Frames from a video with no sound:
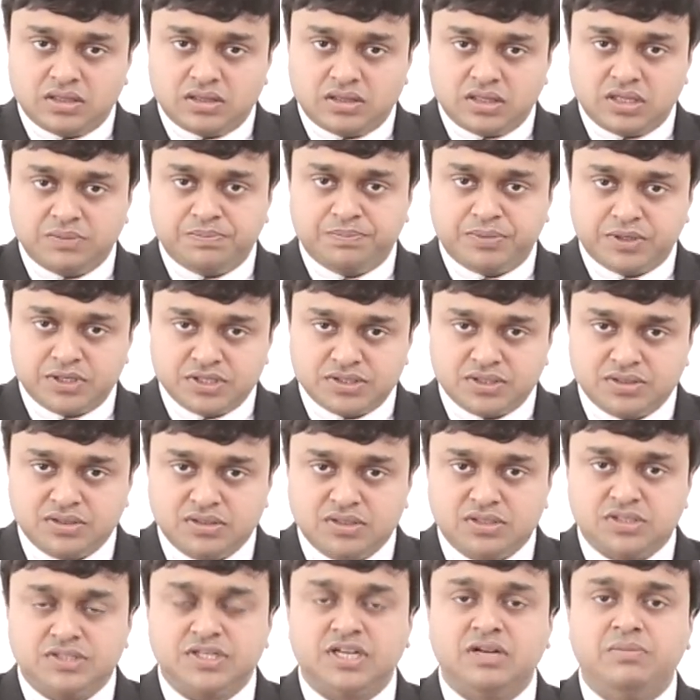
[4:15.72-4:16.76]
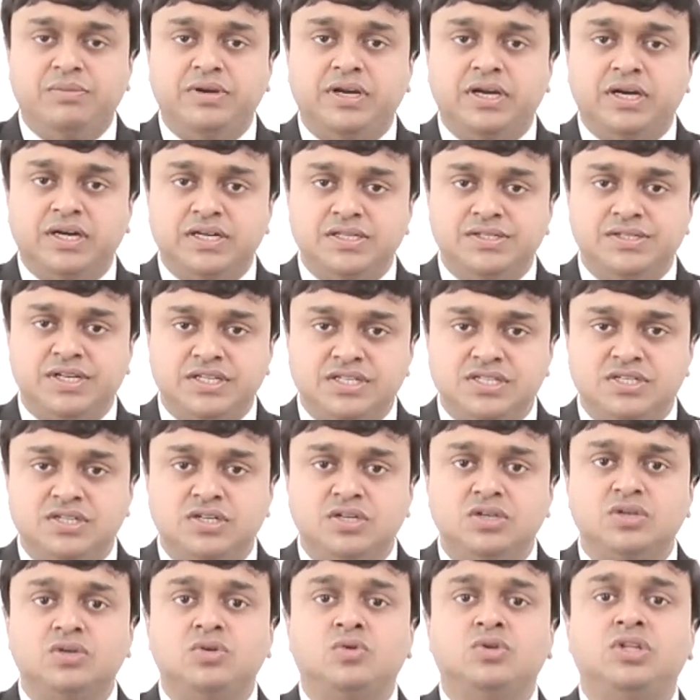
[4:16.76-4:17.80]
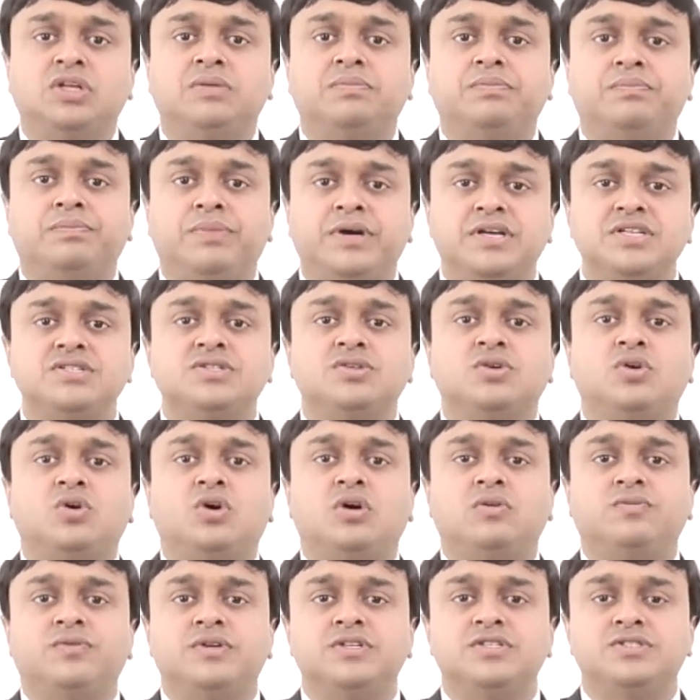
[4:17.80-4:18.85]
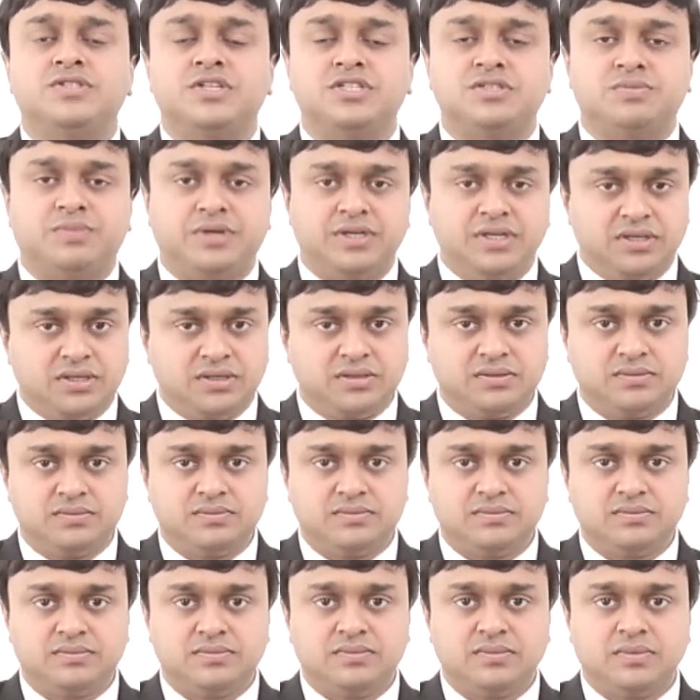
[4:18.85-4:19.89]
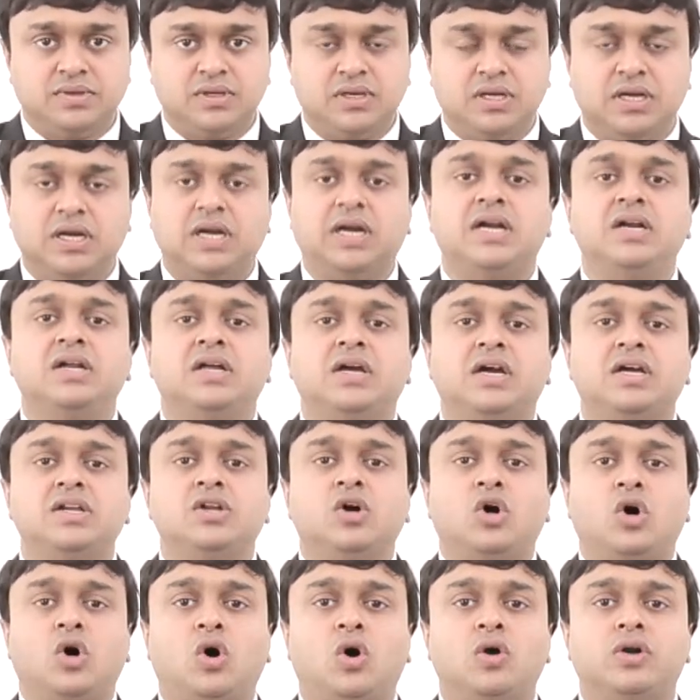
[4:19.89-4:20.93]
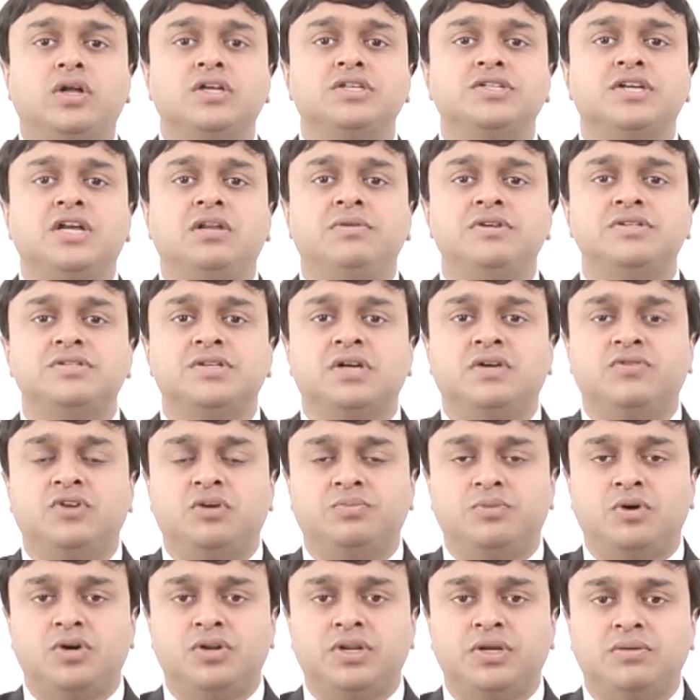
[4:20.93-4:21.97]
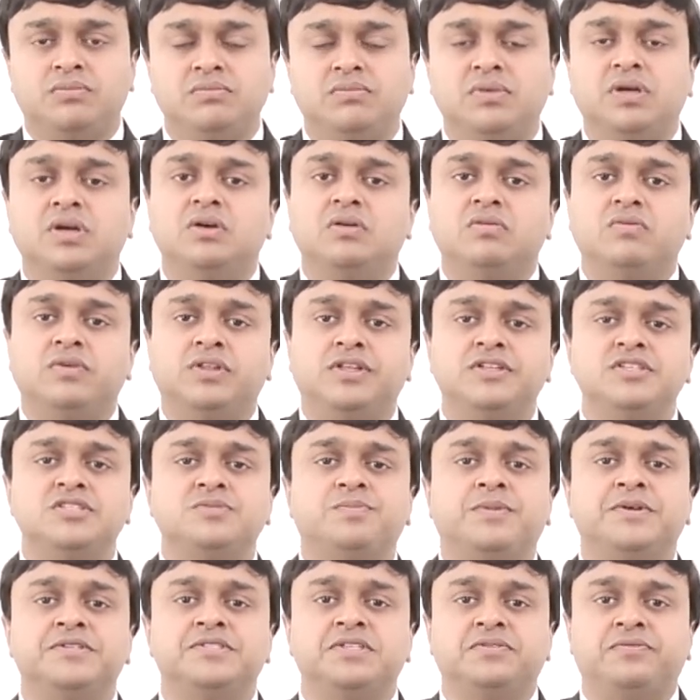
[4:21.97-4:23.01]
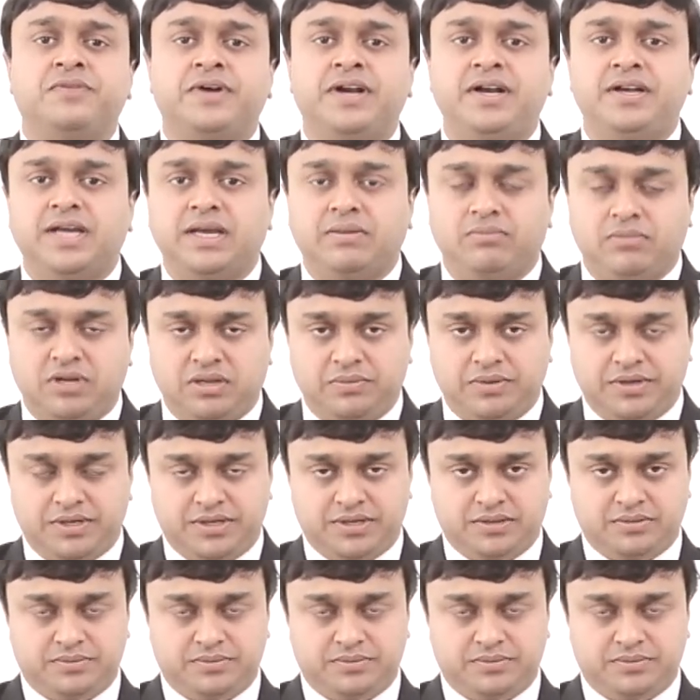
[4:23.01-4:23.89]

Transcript: the person shall be assessed to the best of his judgment and an order shall be served upon him within specified time limit.